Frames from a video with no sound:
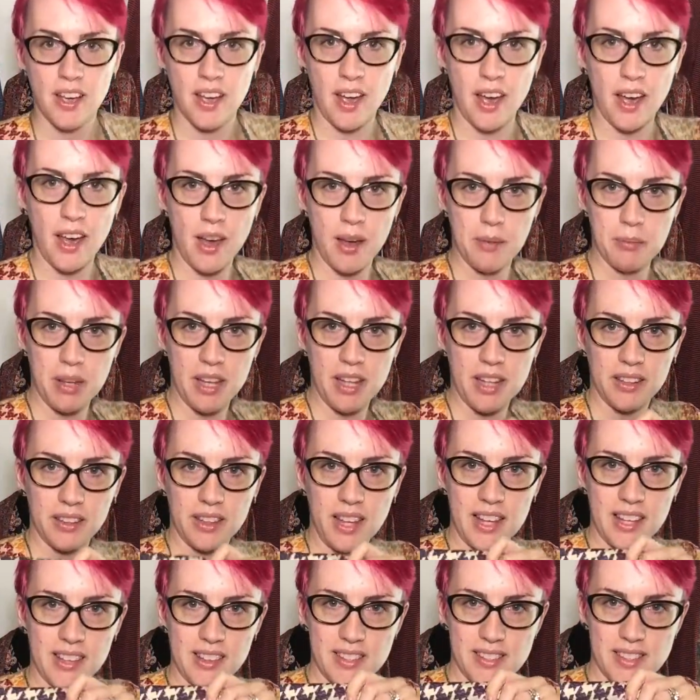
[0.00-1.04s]
in
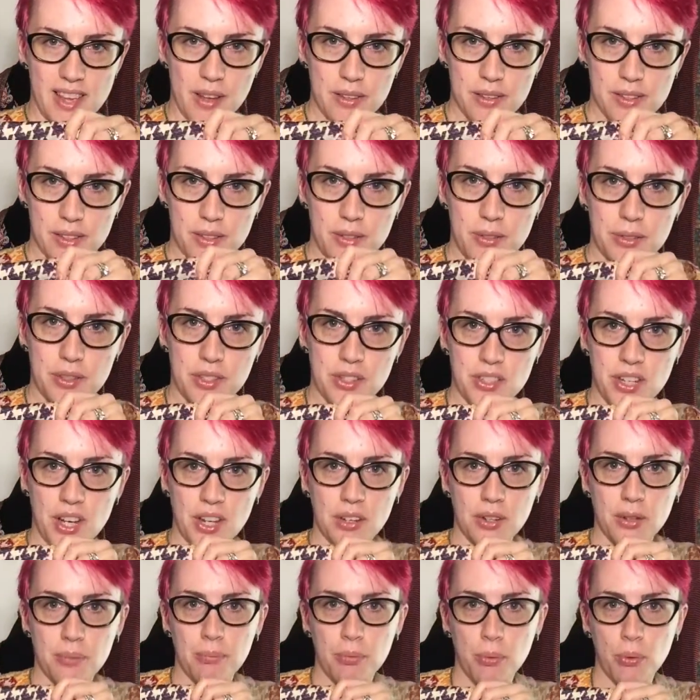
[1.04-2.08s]
like this houndstooth
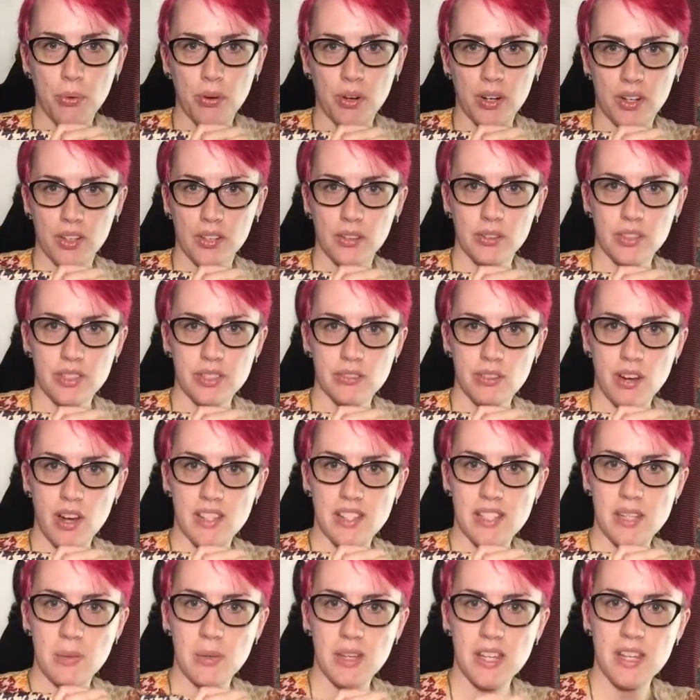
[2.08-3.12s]
checkerboard
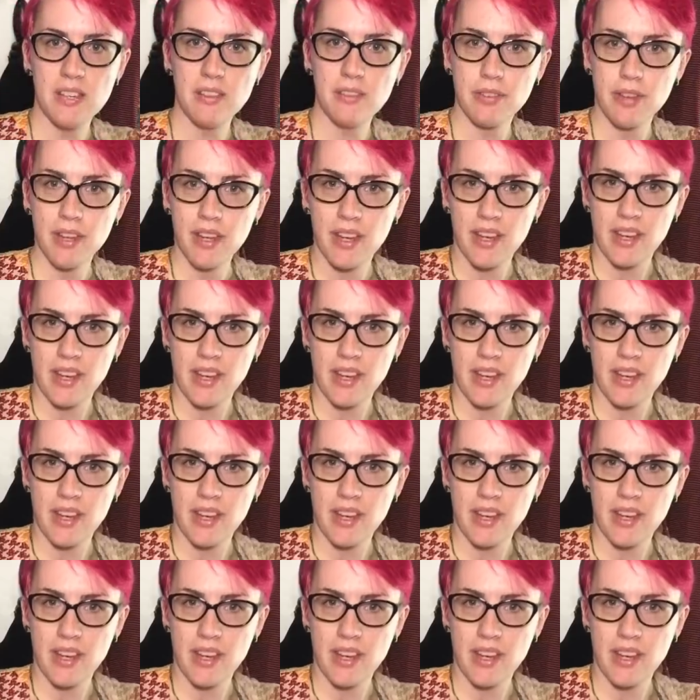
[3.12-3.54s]
crisscrossy weave